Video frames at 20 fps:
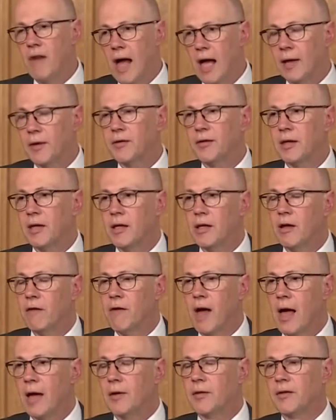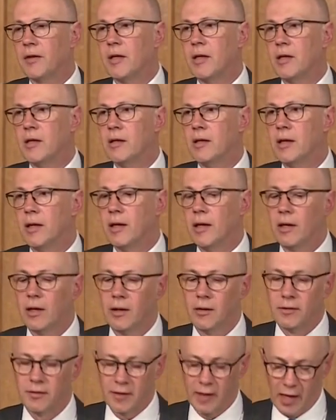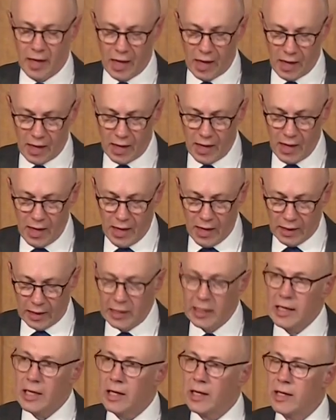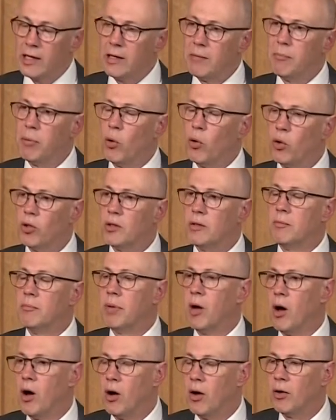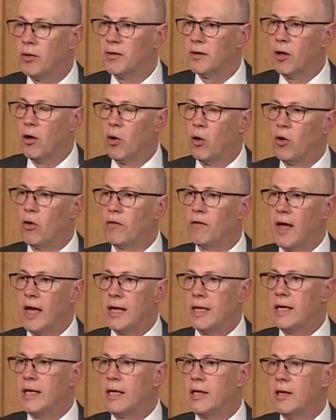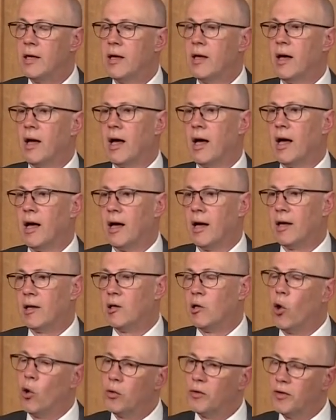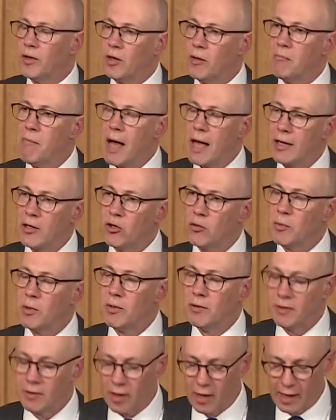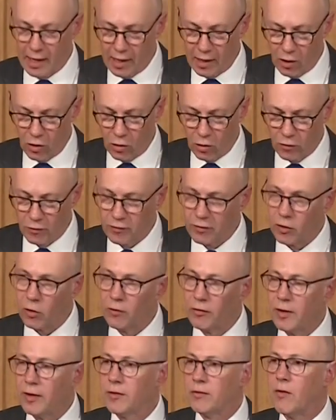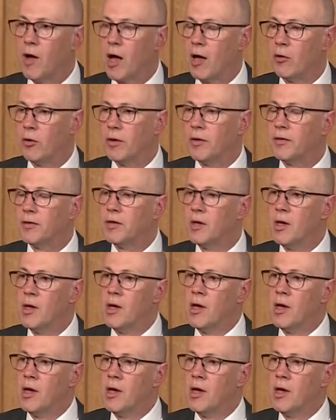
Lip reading: vaccine is clearly an important part of any long-term management of this virus.